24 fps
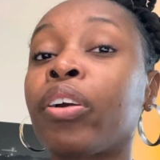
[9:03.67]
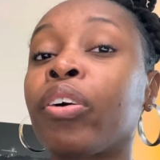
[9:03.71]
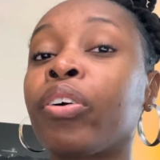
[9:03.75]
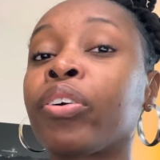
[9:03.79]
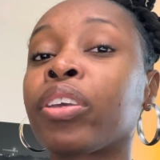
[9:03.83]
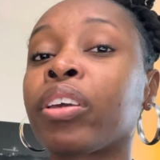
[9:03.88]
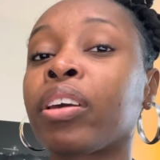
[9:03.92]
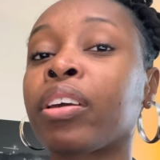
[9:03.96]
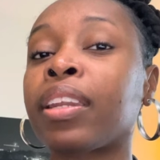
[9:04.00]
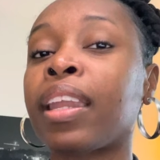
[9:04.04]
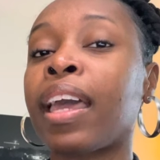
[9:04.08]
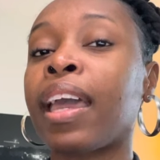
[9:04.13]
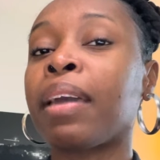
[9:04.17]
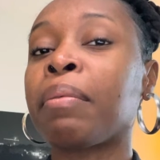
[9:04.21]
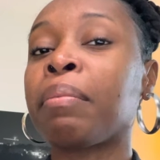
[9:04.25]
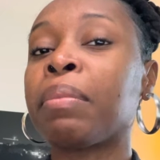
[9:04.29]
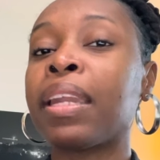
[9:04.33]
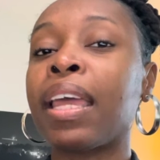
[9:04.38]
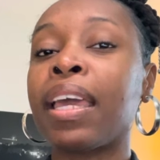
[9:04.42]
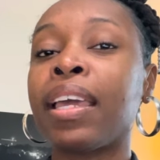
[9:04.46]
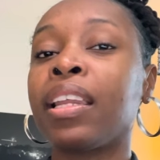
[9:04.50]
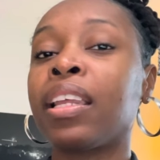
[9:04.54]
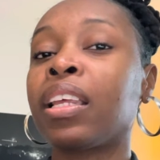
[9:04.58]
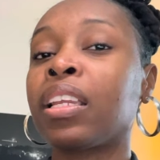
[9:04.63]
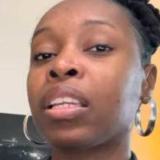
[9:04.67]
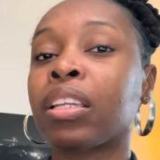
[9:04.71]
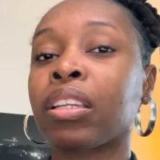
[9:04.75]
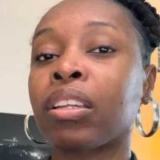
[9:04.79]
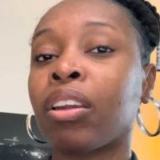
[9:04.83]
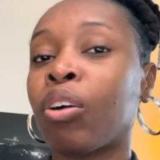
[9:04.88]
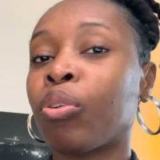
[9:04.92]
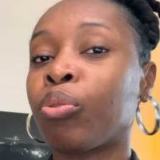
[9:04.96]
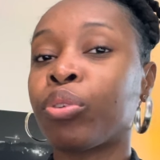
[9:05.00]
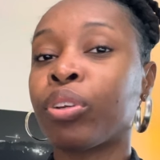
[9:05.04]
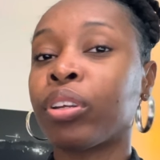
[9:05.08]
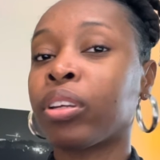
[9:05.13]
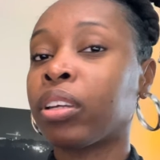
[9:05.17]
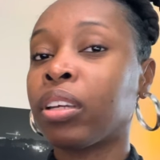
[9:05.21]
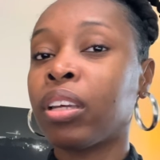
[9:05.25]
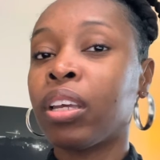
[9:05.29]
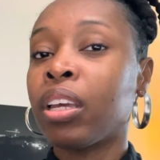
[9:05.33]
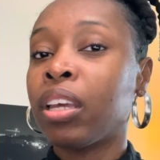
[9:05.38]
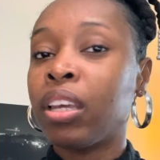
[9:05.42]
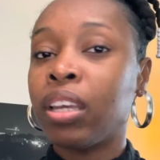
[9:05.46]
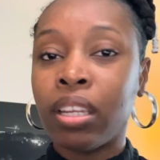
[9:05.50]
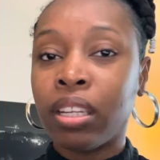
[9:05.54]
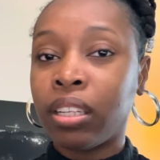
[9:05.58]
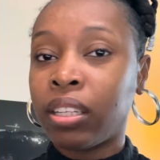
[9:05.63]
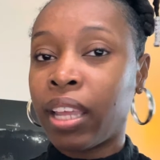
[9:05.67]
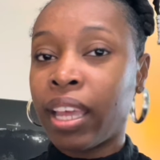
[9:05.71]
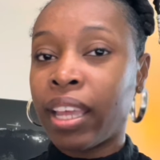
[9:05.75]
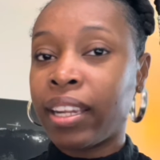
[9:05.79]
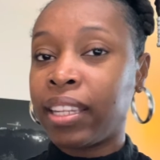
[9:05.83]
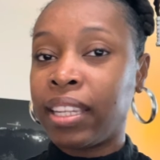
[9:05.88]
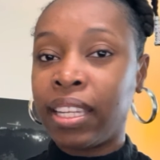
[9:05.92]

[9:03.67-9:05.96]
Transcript: on your name and they didn't know the, that